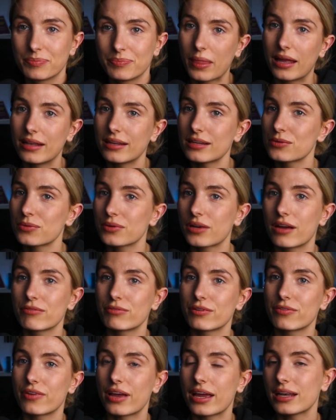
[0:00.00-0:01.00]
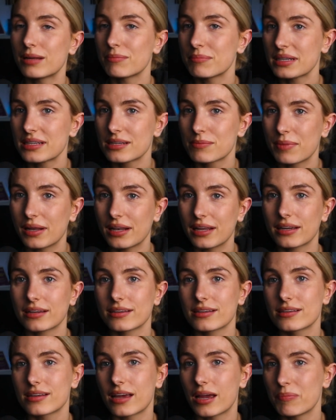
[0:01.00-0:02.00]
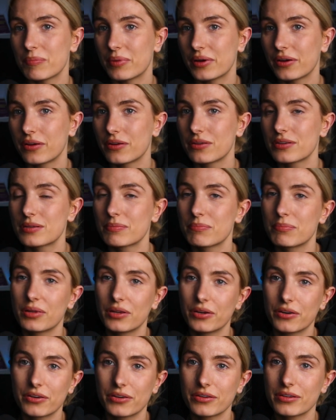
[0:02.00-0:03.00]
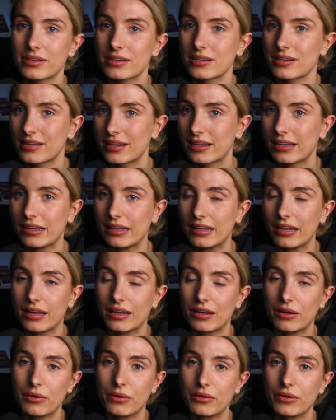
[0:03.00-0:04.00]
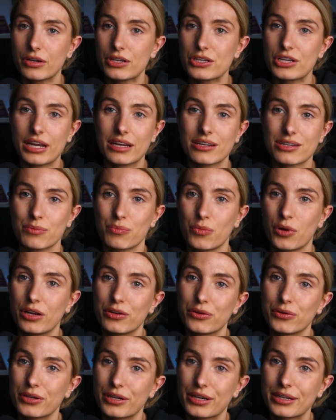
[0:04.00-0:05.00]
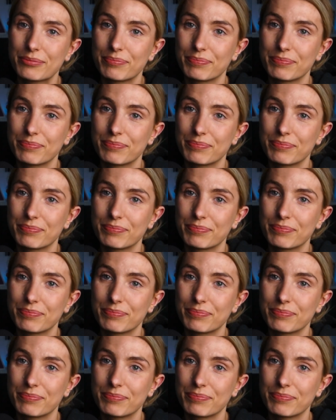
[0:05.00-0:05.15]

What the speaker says: And this will cover for any misspellings, typos, plurals, singular, or a change in word order.